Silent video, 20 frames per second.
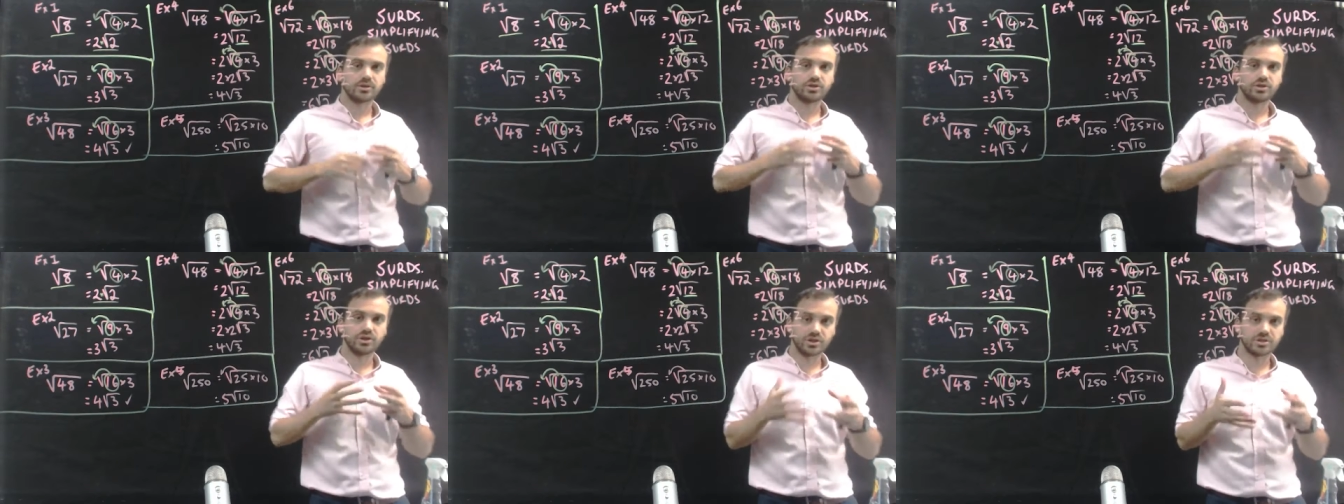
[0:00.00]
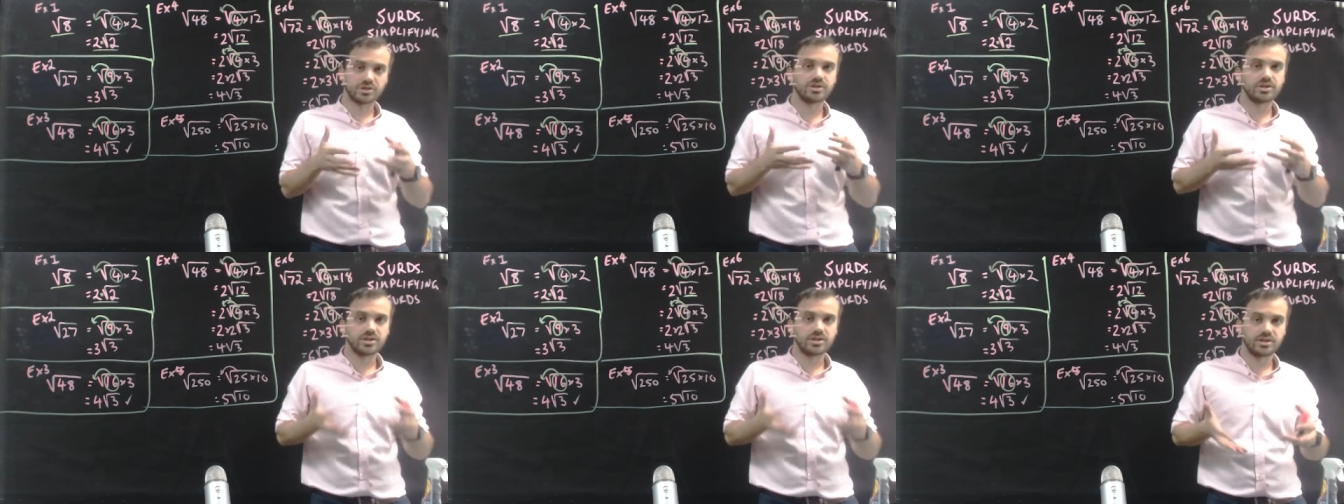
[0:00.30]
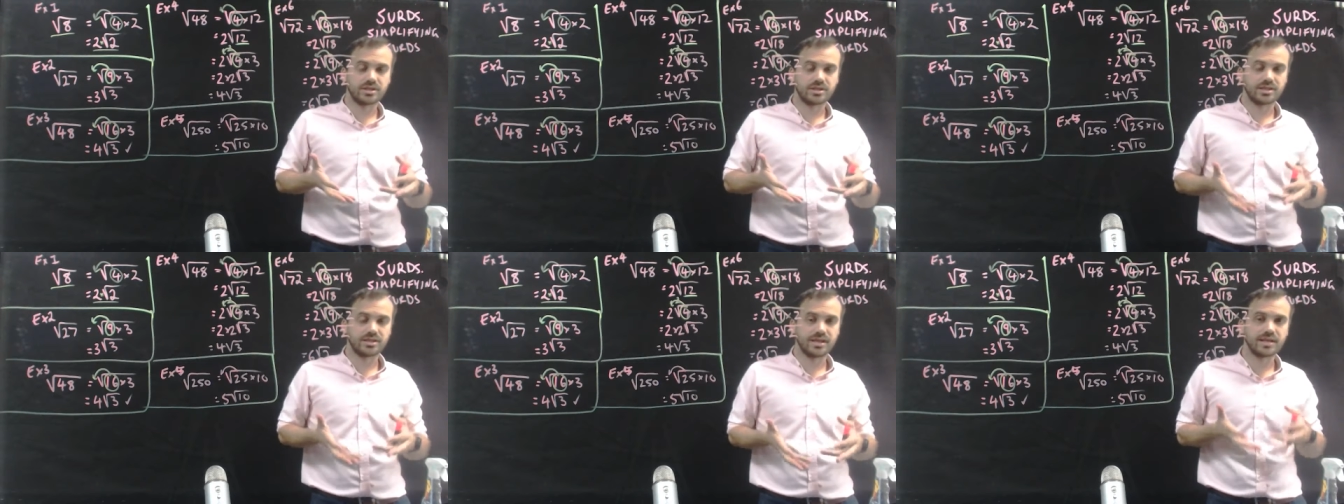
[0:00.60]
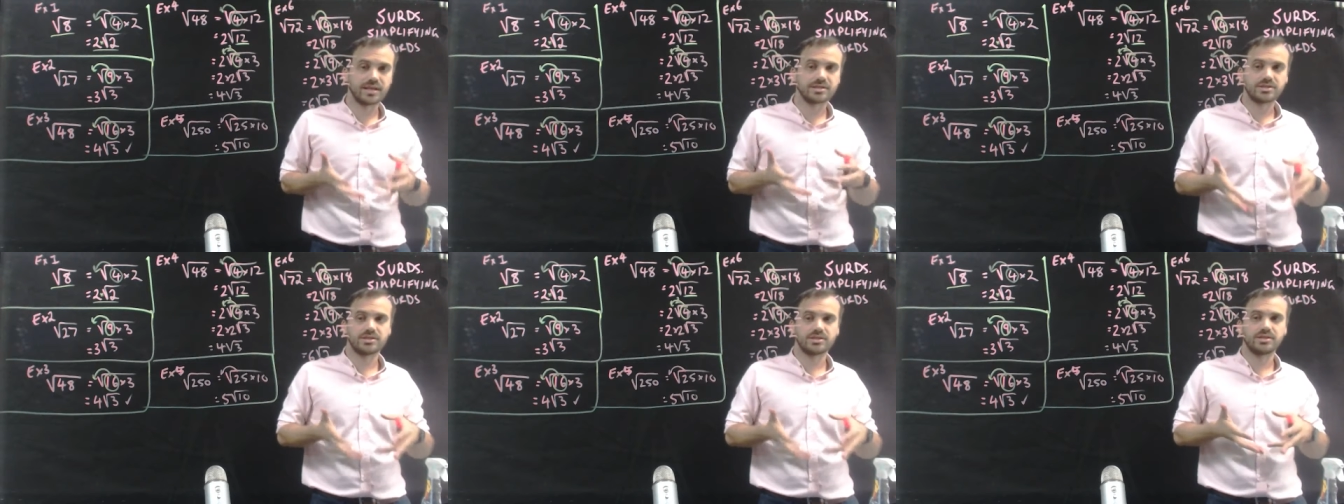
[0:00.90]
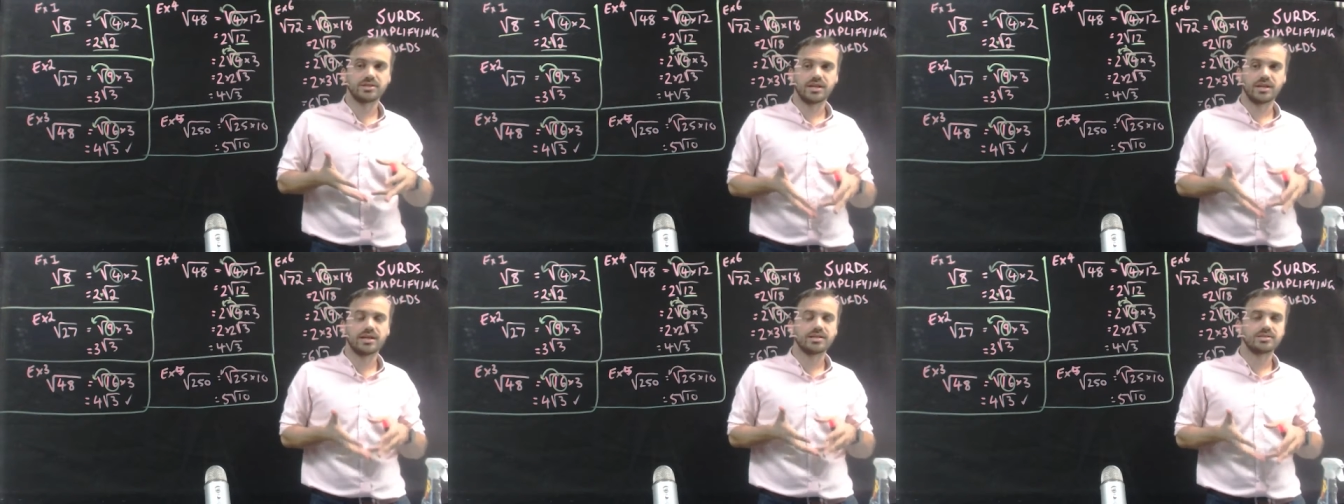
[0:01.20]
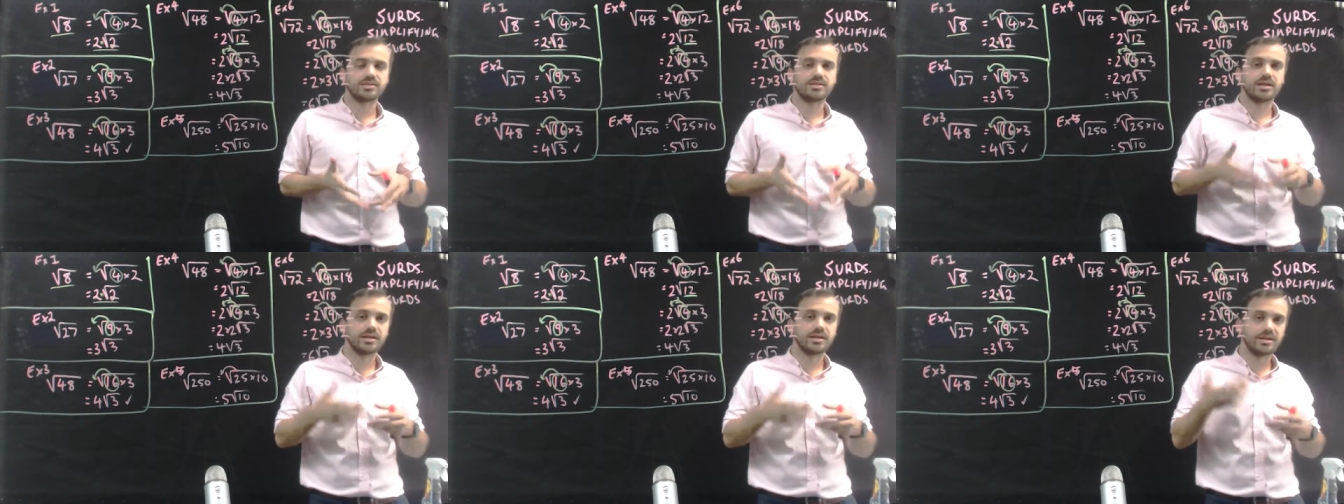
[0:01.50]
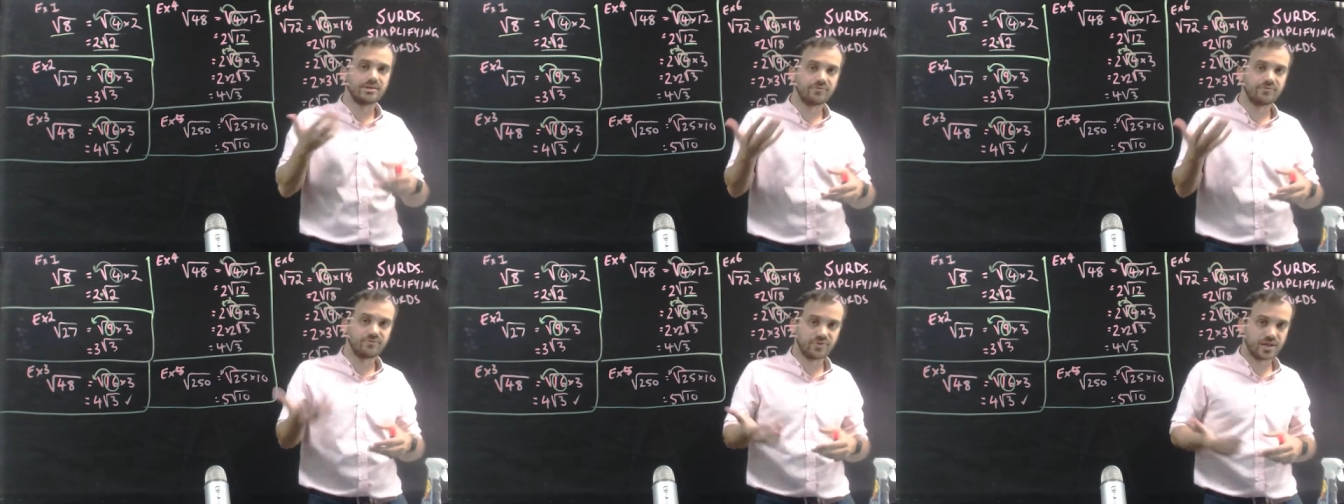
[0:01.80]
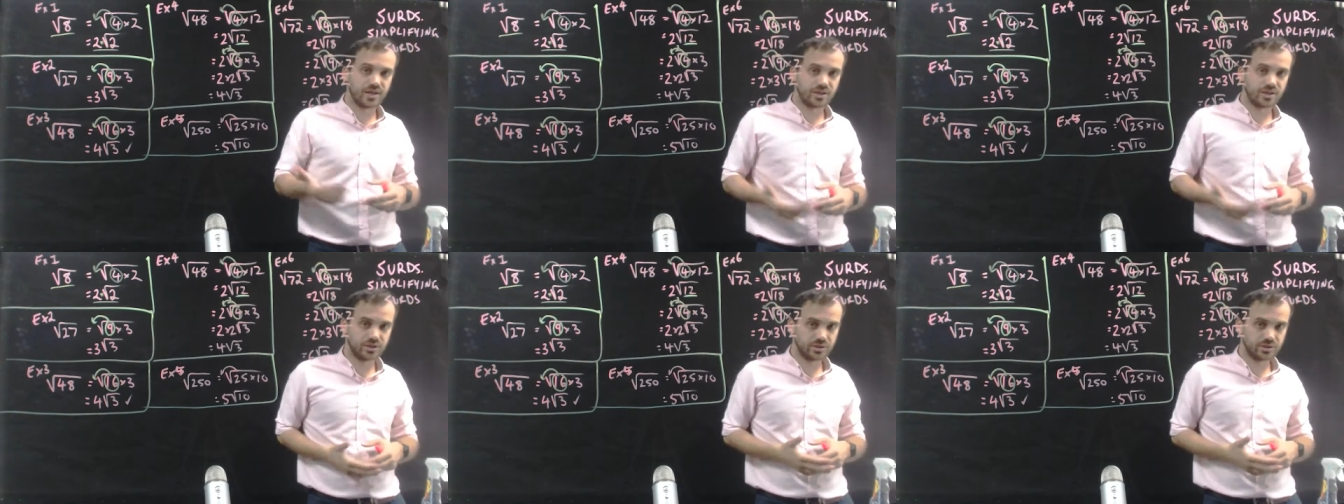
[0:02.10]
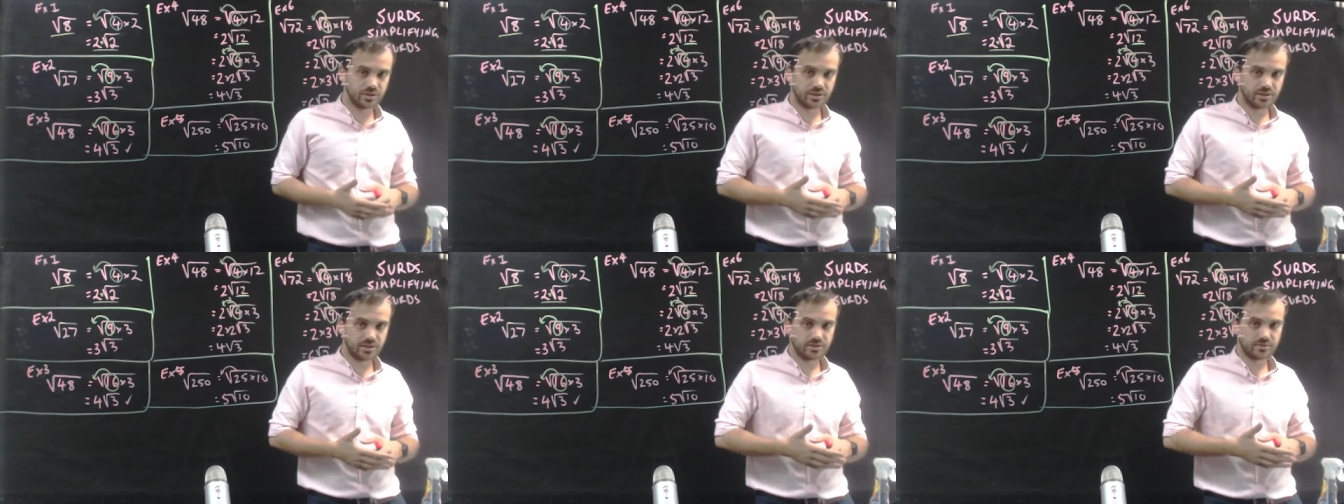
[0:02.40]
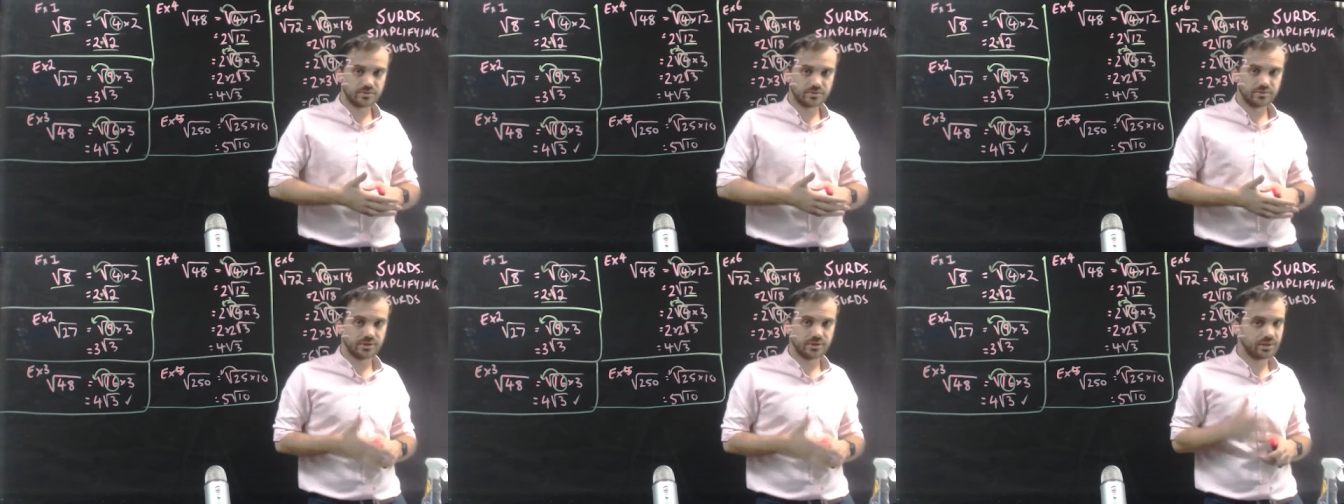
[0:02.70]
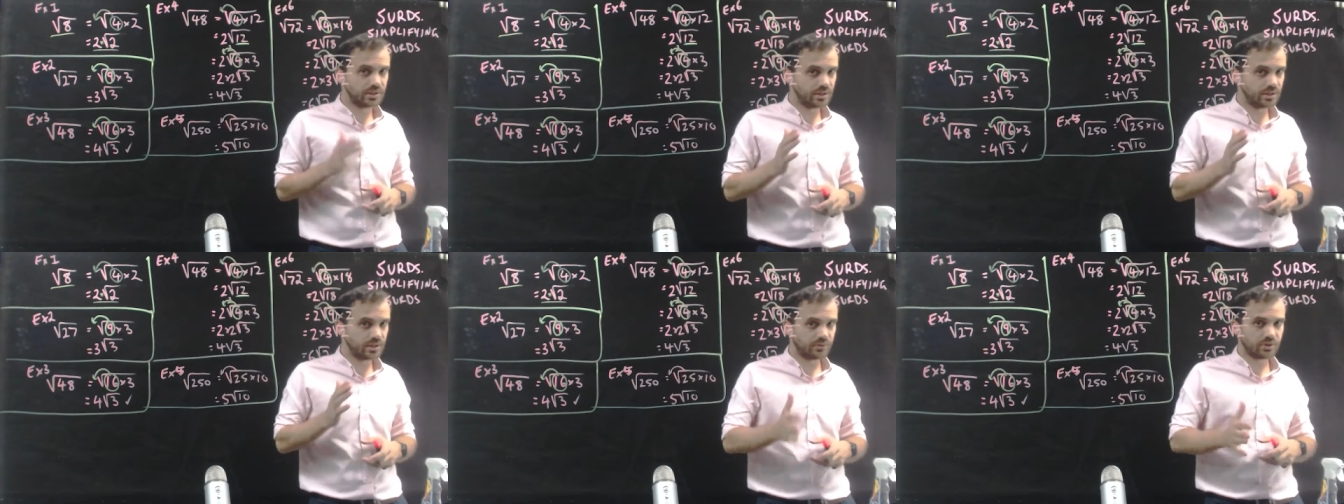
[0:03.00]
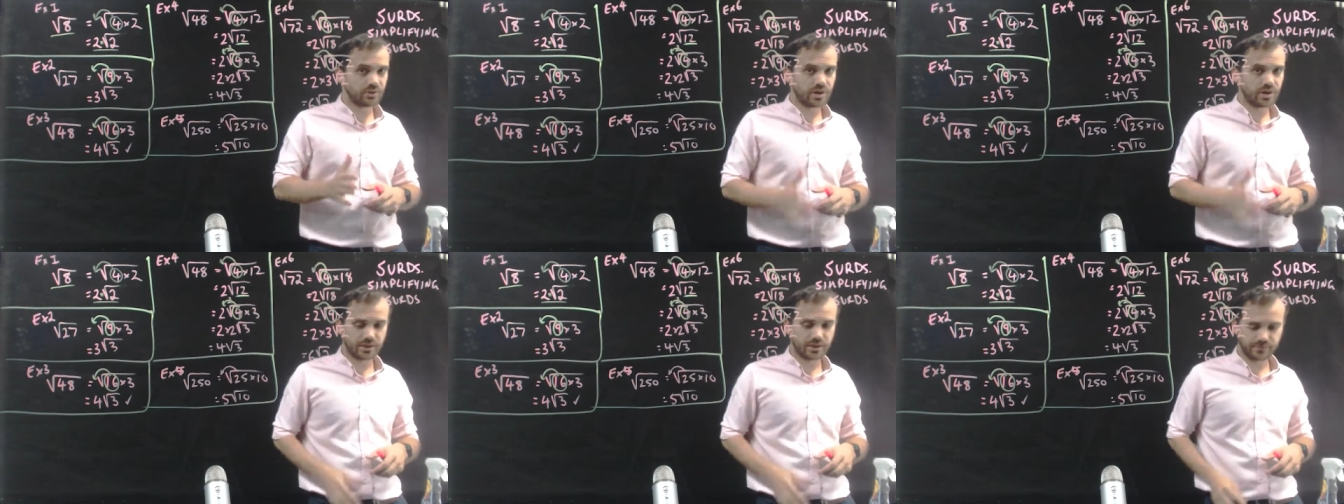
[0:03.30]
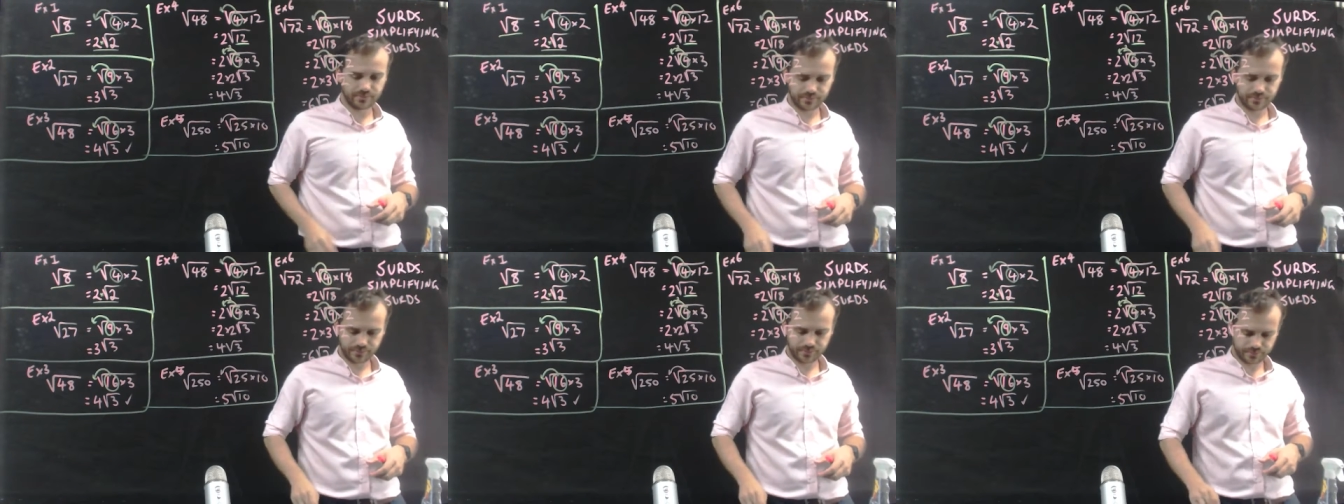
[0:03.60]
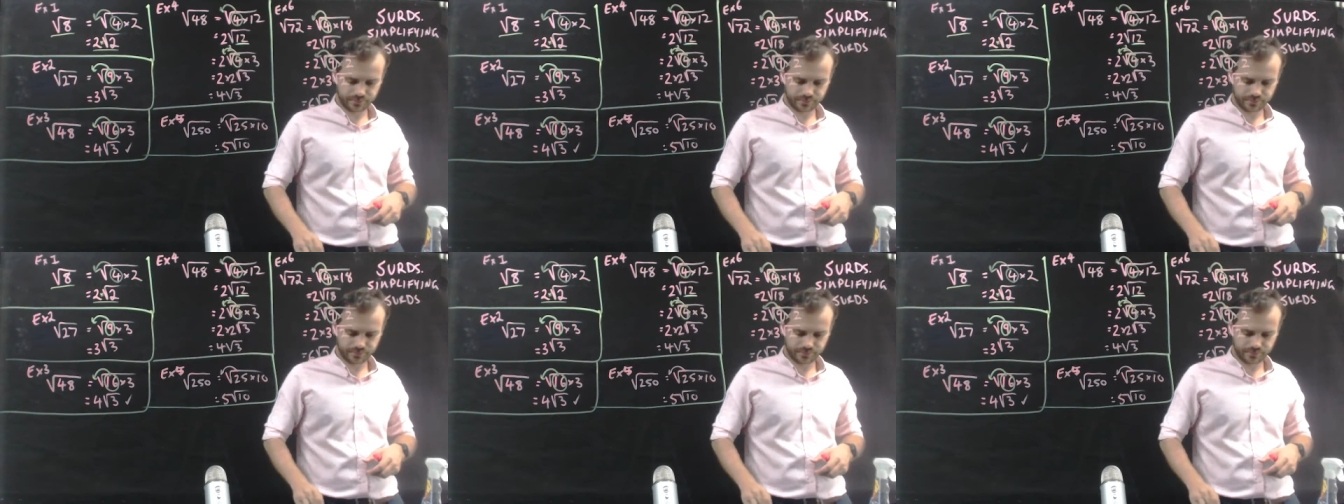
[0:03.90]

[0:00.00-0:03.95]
just that you get to the answer eventually. Give it a crack.